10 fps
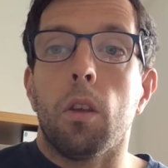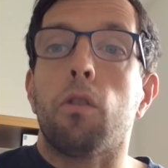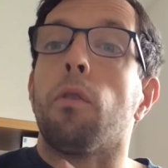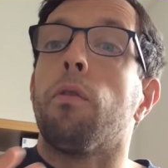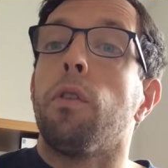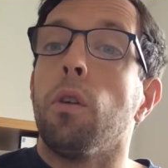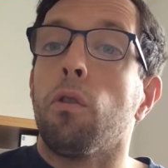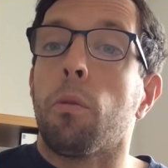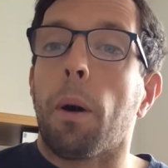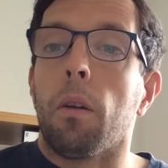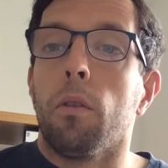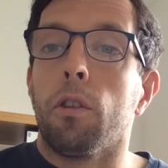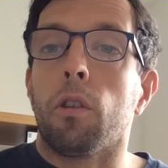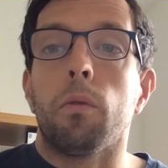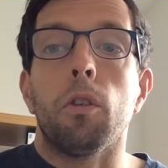confused about love,
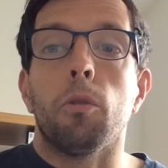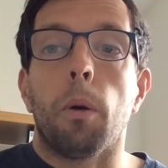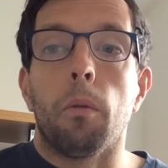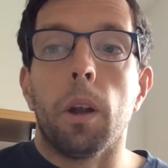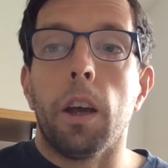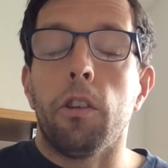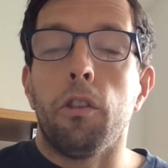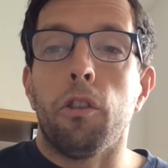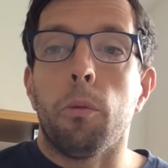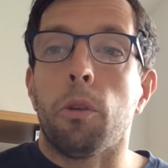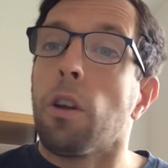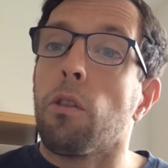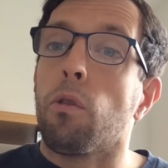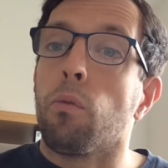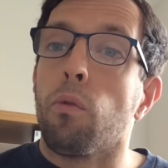he's confused about relationships, and he
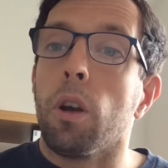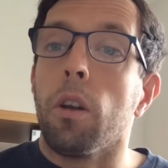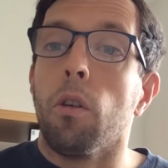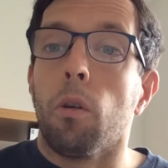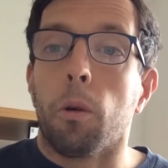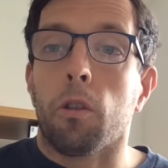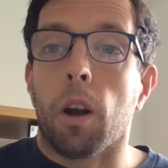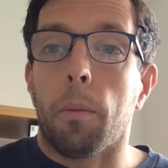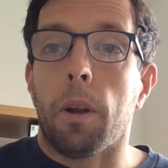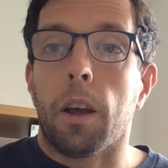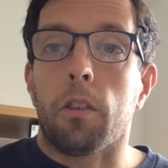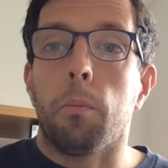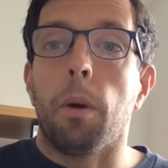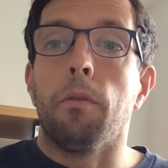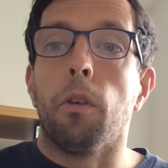doesn't really know what's going to happen next.
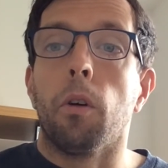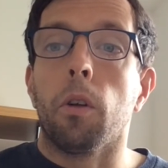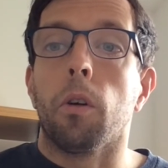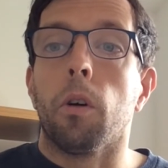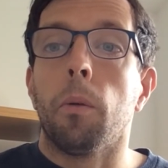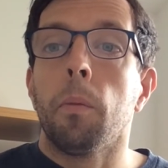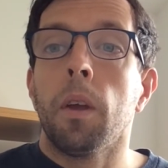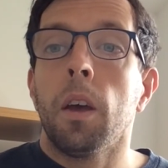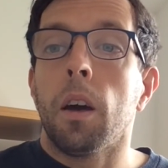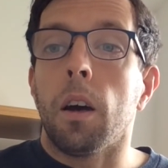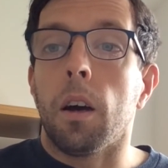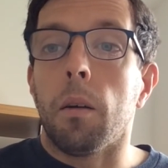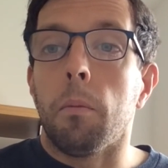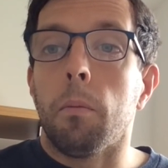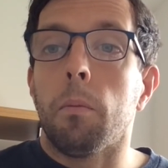And Benvolio
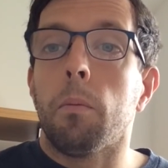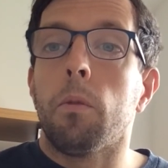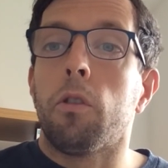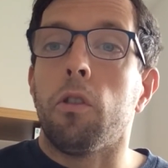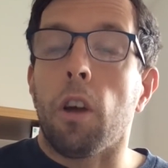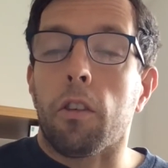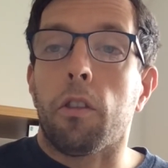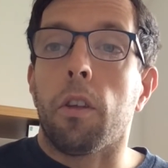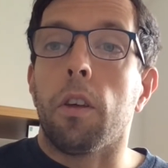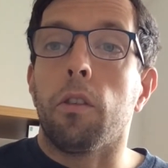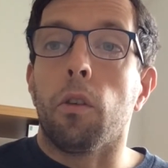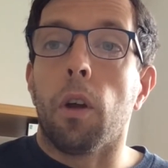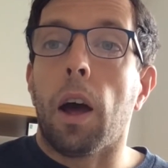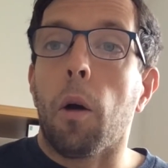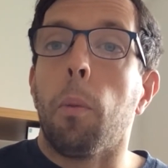suggests that he's going
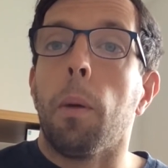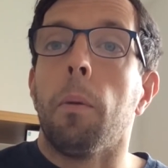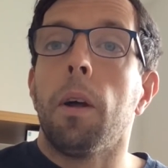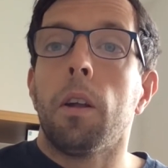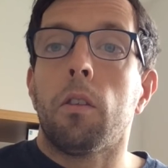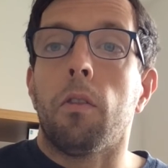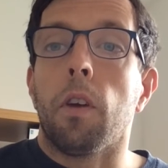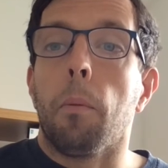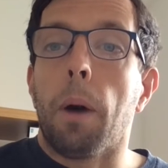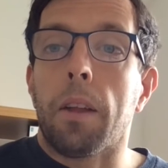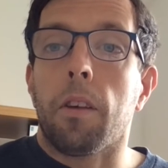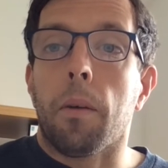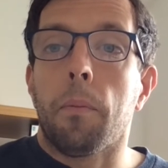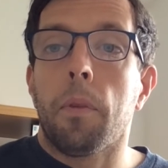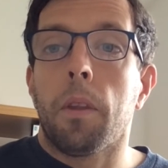to help him to feel better
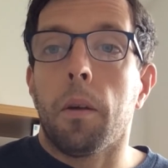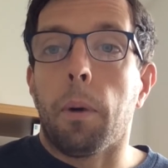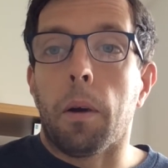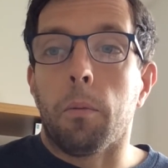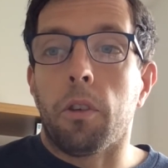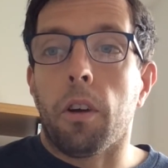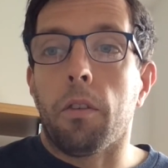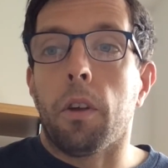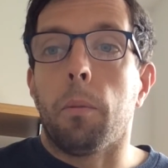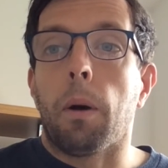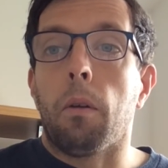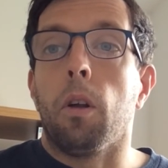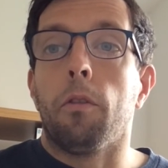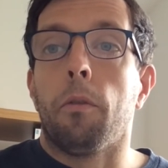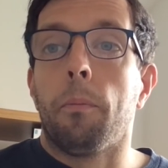about himself and about love.